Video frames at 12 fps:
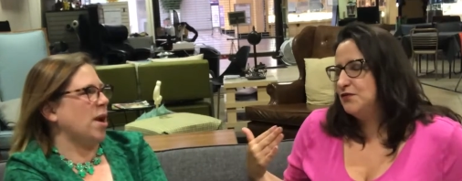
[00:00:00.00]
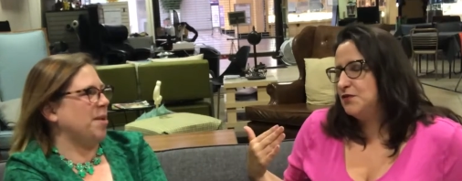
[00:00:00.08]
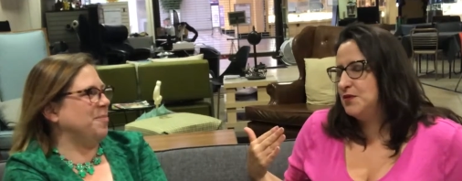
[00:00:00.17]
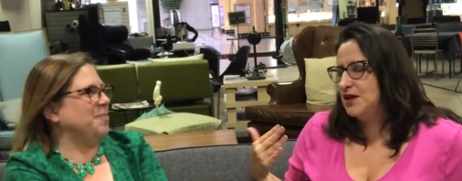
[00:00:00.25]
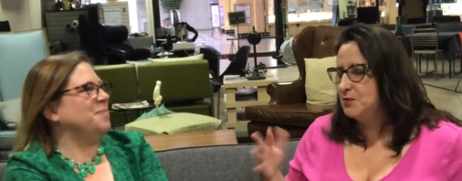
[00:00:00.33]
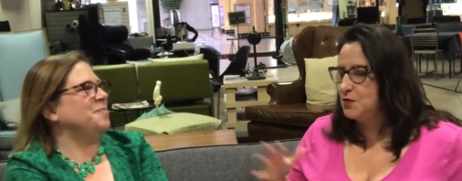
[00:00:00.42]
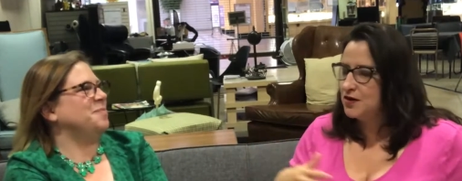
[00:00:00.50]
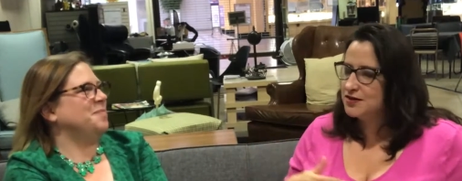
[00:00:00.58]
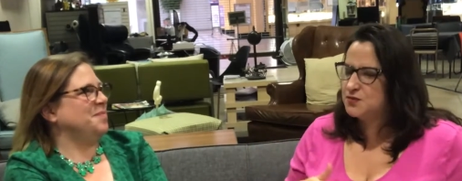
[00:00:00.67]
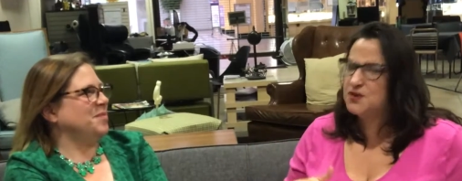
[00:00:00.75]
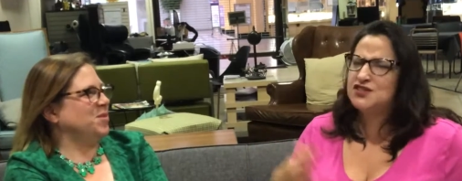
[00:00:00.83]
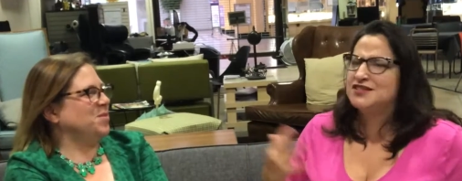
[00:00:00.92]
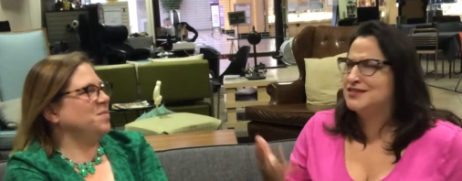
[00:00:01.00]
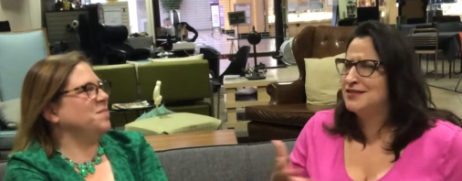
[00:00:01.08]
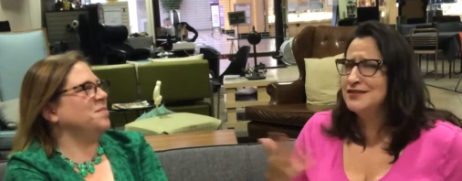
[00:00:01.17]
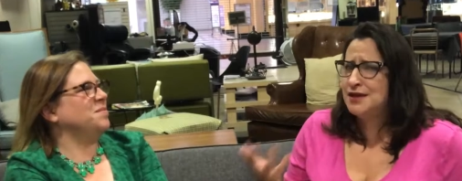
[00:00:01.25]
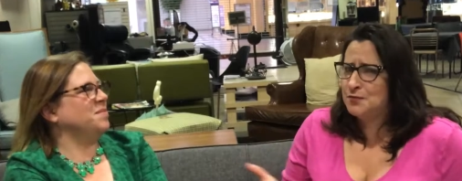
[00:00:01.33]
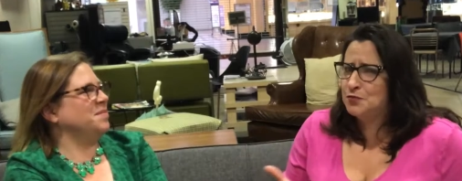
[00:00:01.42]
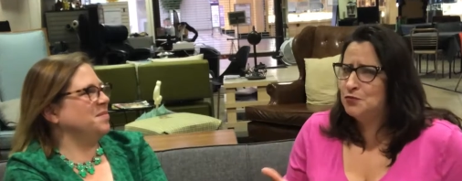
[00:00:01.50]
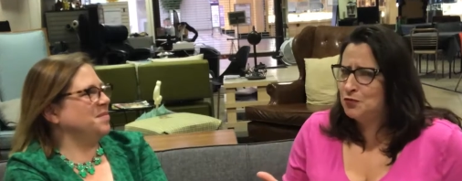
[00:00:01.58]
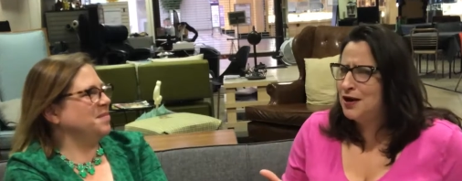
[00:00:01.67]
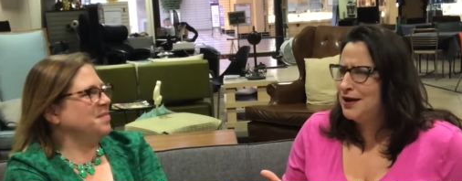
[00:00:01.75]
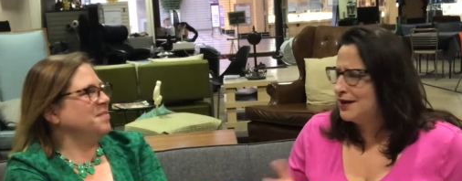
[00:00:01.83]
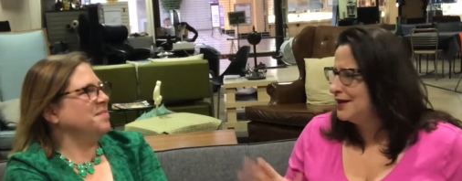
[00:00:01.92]
Speaker 1: for me anymore especially since i'm
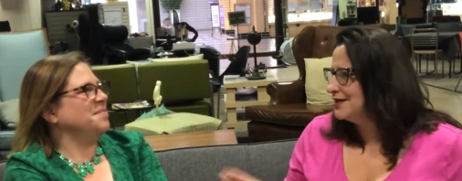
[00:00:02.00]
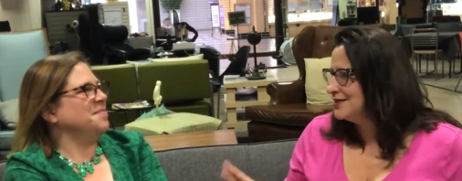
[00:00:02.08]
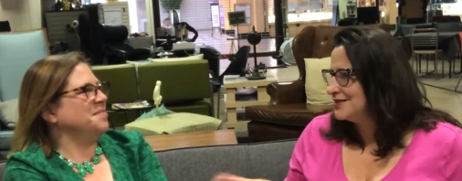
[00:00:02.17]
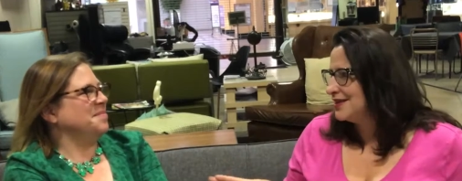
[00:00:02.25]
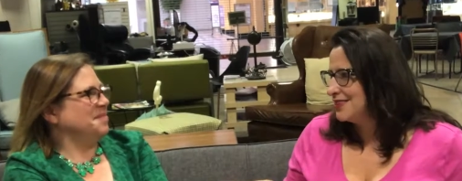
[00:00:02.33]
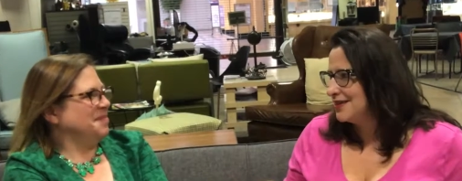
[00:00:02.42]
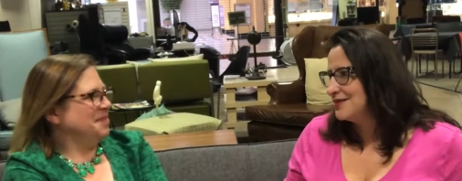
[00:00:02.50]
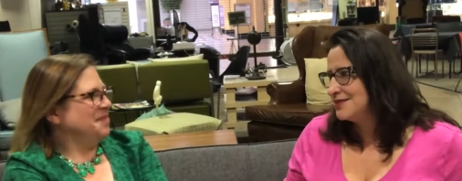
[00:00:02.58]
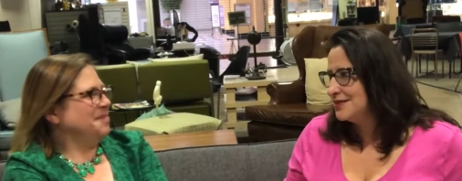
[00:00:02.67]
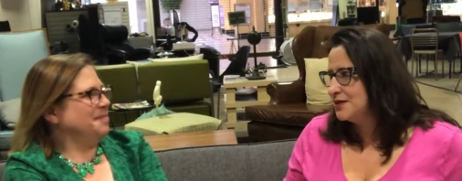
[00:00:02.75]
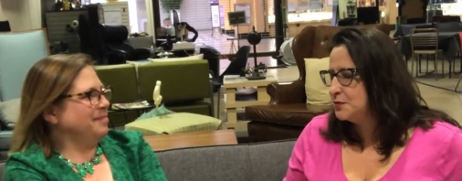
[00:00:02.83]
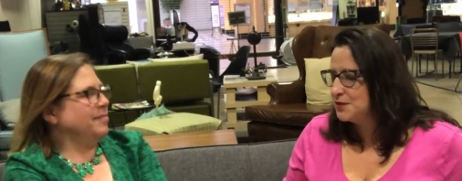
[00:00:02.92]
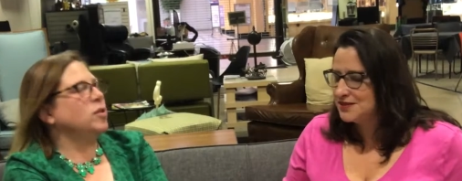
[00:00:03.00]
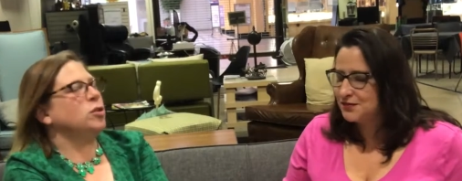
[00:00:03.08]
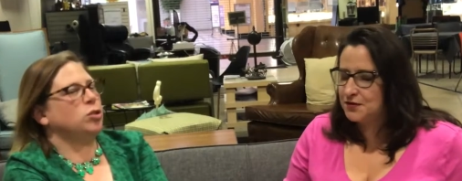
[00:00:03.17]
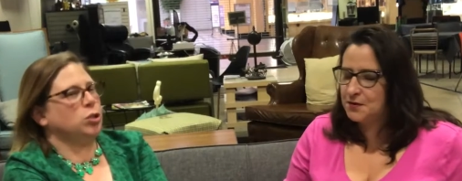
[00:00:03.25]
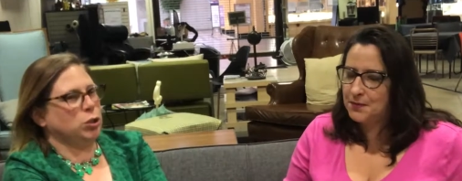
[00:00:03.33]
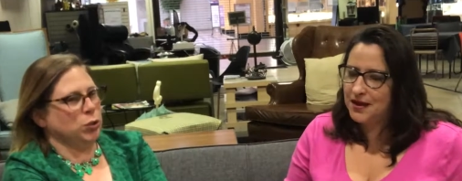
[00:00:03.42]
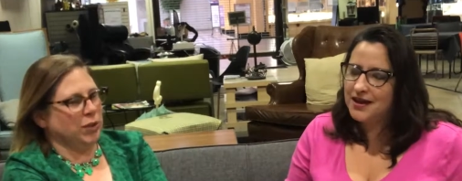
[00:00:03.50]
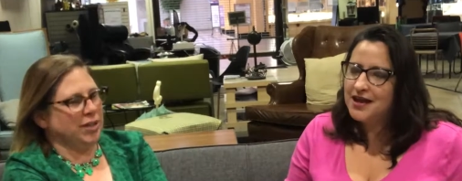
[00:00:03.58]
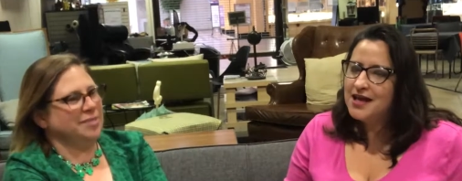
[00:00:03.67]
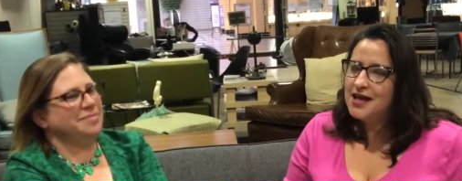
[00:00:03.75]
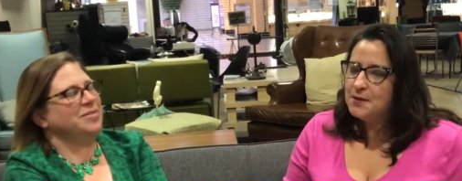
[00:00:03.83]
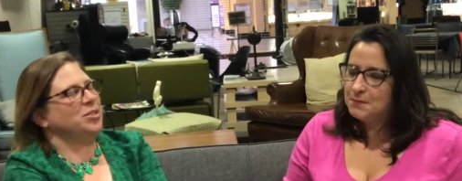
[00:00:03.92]
running it it's i think it's a little bit different sure
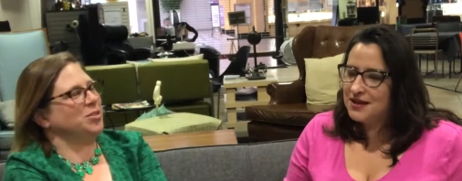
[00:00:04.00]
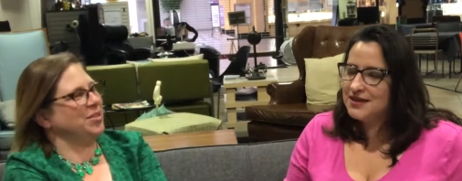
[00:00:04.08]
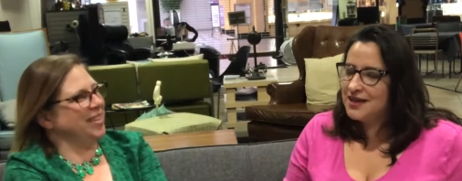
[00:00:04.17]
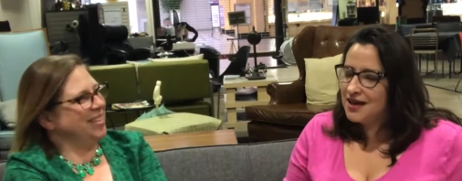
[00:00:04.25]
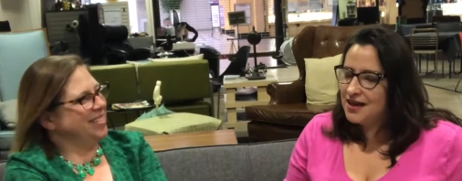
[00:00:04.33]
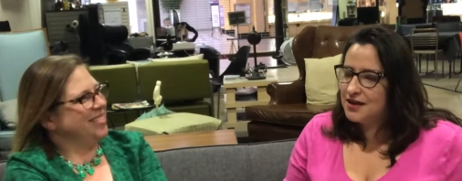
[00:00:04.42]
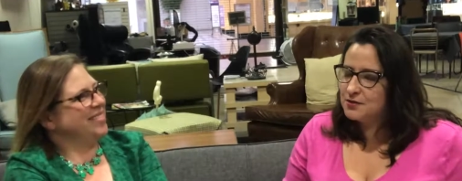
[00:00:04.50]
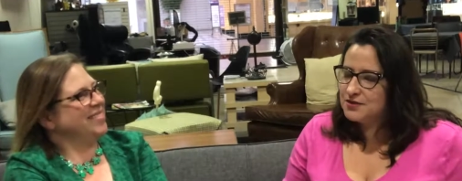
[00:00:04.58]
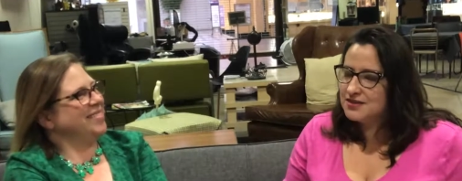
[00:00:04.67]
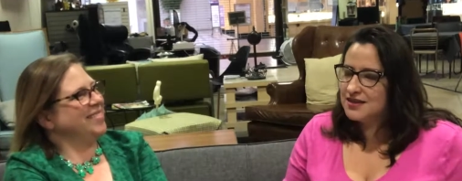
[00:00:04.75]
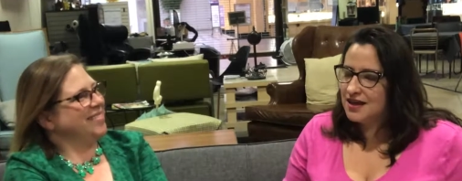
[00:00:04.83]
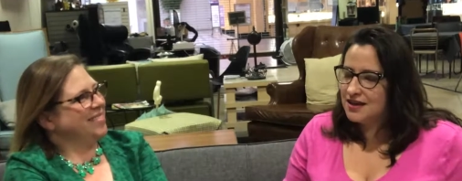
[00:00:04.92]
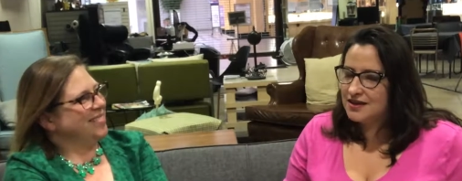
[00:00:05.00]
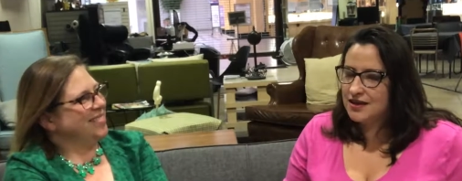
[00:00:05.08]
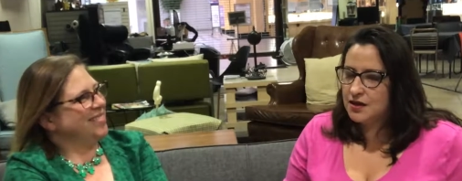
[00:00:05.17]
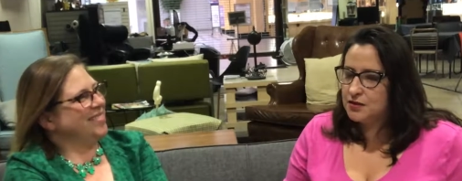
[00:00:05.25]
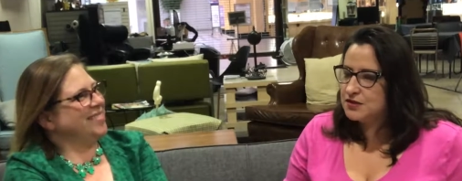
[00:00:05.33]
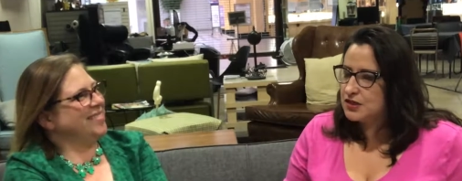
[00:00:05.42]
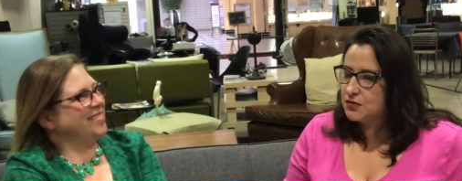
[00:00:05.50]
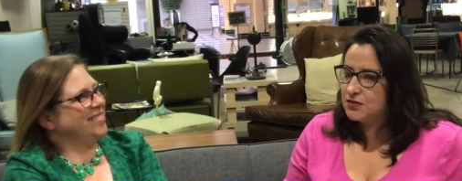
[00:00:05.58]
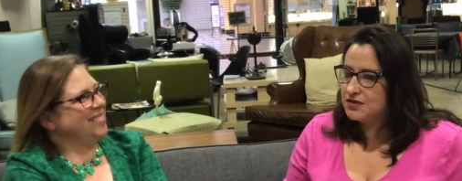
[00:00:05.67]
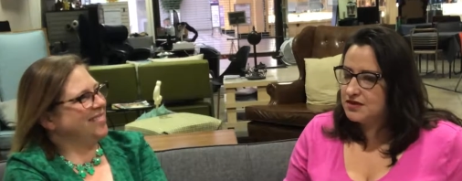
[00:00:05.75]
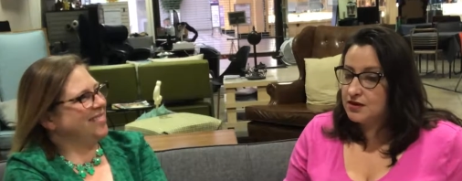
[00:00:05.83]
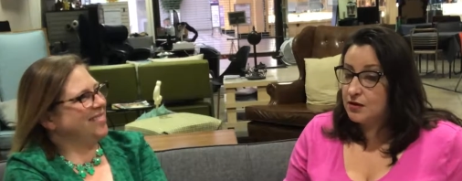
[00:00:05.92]
but, but yeah i was uh, you know so
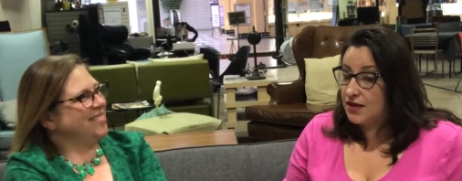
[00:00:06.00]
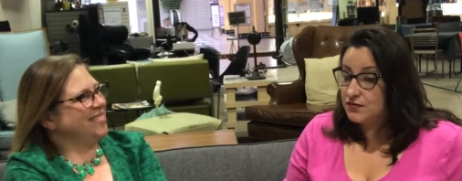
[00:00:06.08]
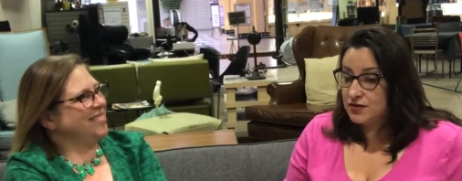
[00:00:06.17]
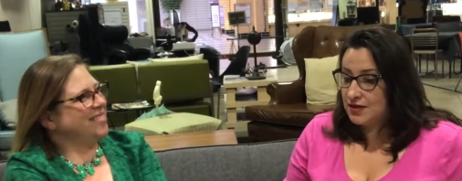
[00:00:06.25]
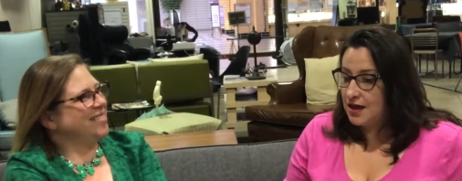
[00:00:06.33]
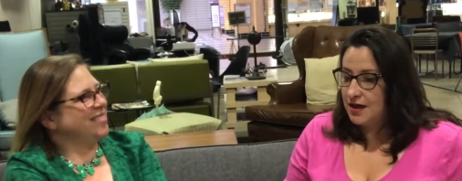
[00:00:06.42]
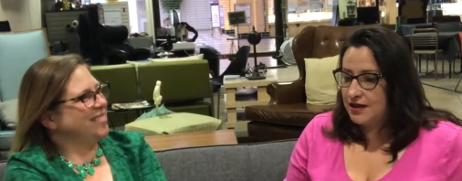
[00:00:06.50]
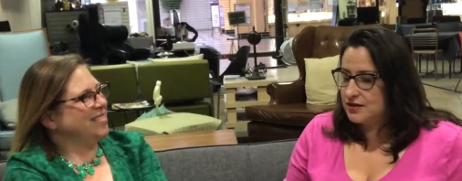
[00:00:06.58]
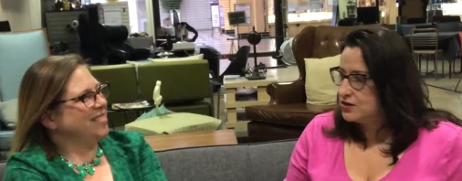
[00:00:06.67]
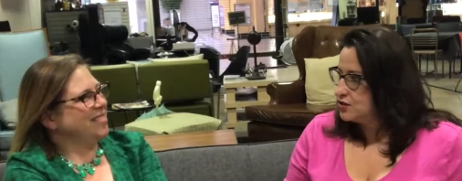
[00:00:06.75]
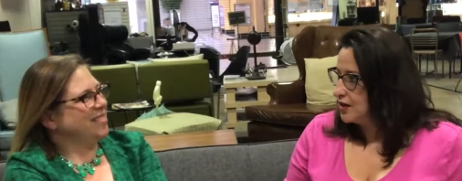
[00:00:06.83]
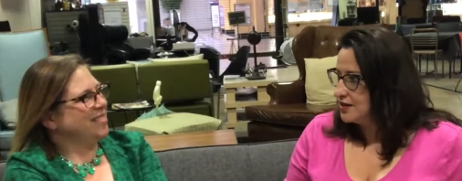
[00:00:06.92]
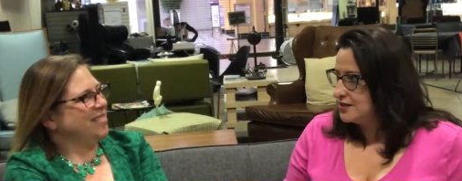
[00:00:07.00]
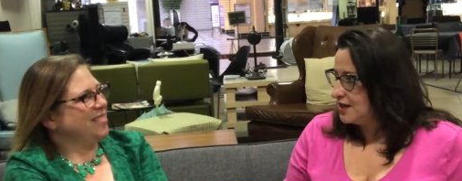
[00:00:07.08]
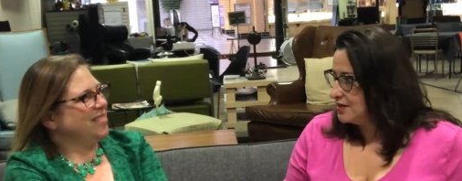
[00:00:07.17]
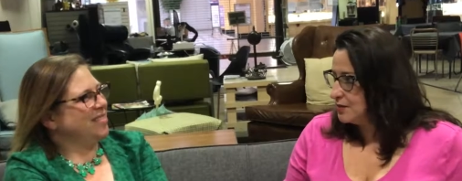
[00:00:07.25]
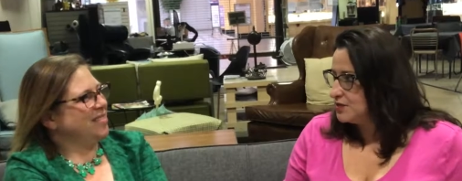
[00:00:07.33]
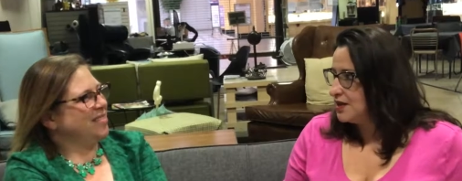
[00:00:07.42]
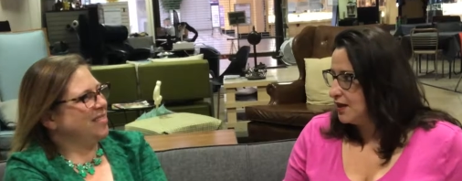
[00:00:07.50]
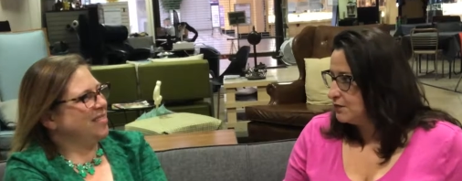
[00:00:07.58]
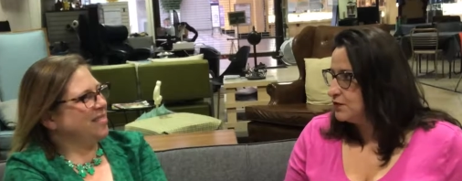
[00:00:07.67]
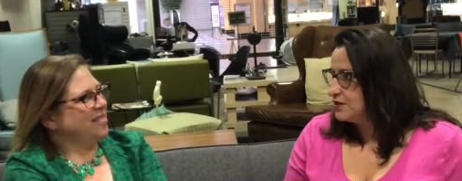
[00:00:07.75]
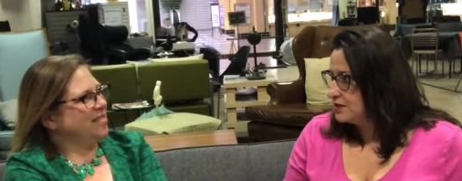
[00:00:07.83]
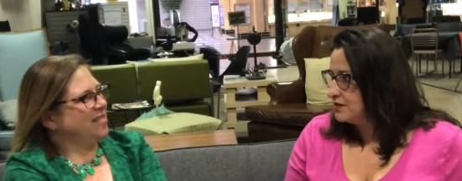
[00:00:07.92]
you know after that i just tried to get them to
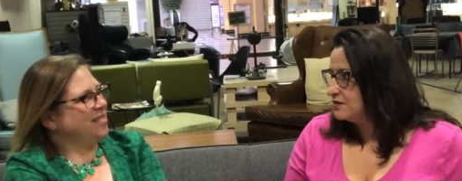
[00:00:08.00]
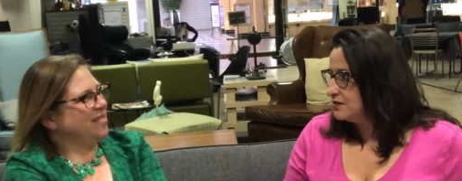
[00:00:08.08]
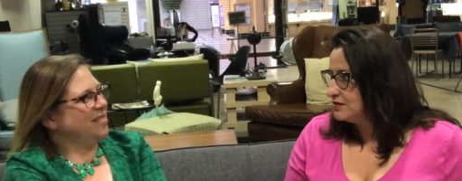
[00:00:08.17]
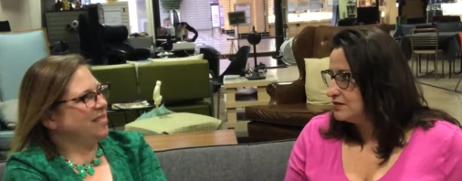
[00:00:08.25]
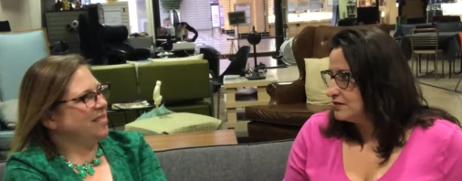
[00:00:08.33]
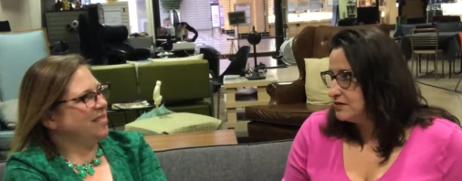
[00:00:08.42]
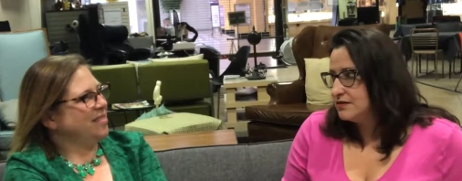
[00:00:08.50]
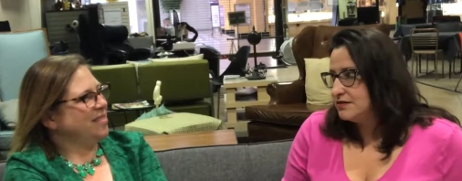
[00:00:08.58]
every single